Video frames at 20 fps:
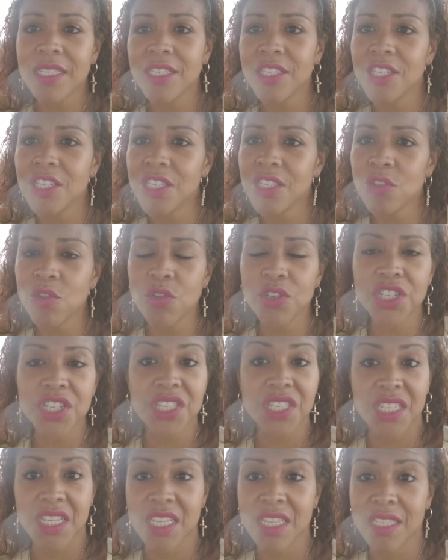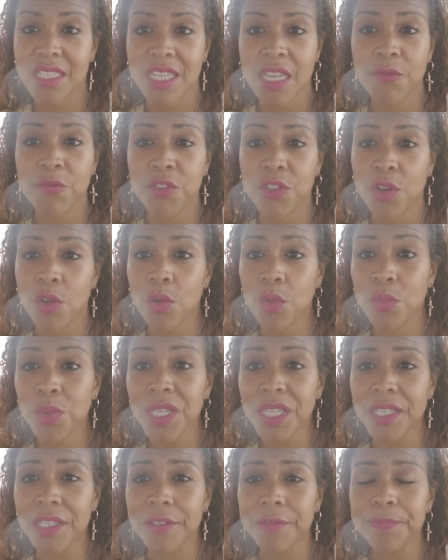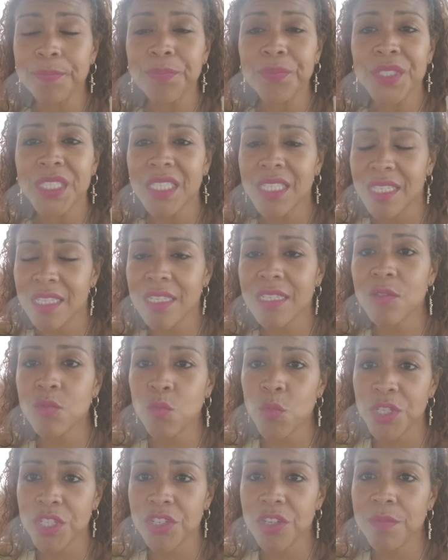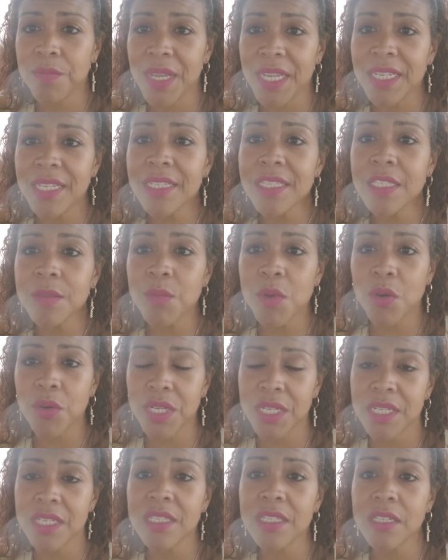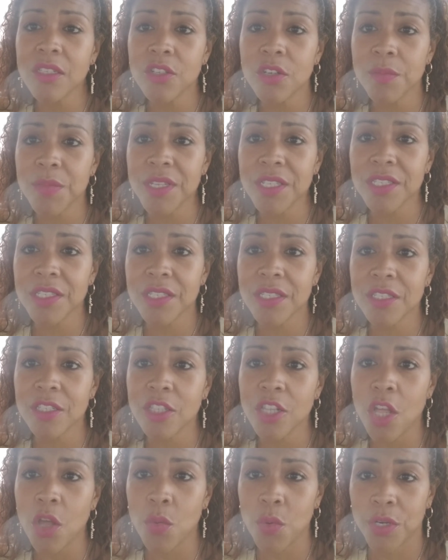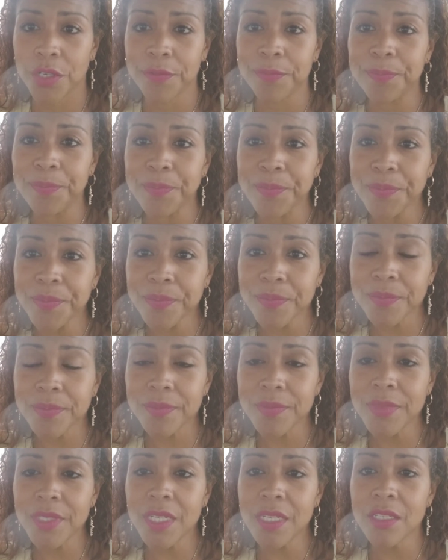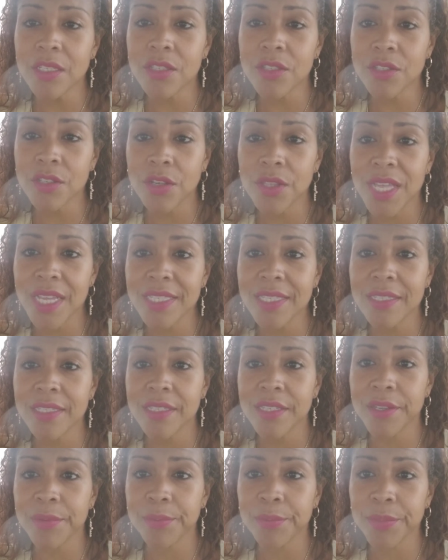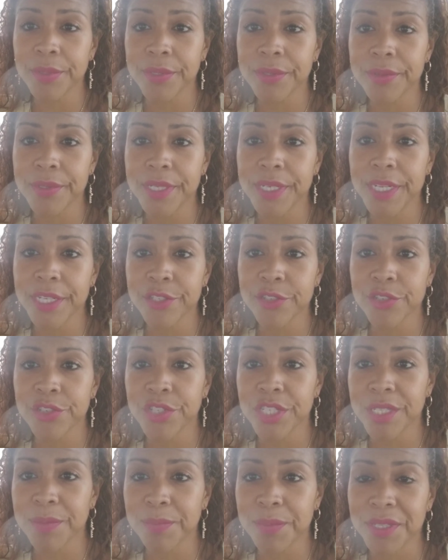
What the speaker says: It's just, or just stay the same for the whole week. Because when you're in maintenance mode, it is a little bit slower. So that's a tip, an extra tip.